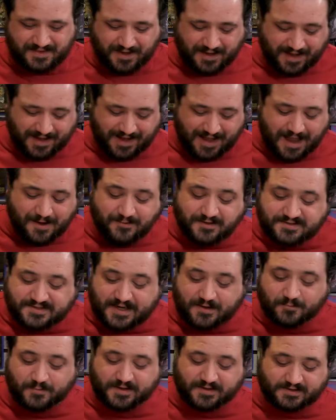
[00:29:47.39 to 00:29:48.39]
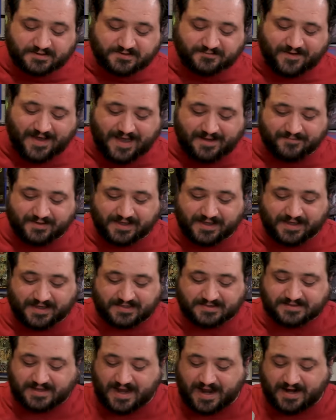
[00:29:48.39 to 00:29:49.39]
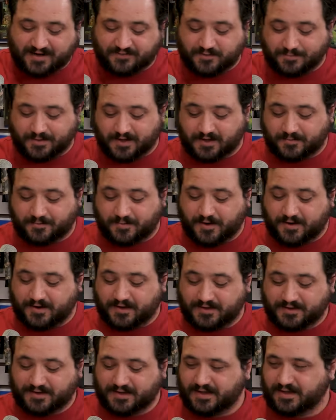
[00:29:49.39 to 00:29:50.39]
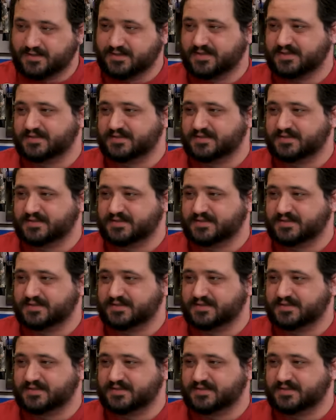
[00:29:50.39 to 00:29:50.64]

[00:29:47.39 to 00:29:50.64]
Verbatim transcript: Uh, I will say Will's family is kind of a bigger part in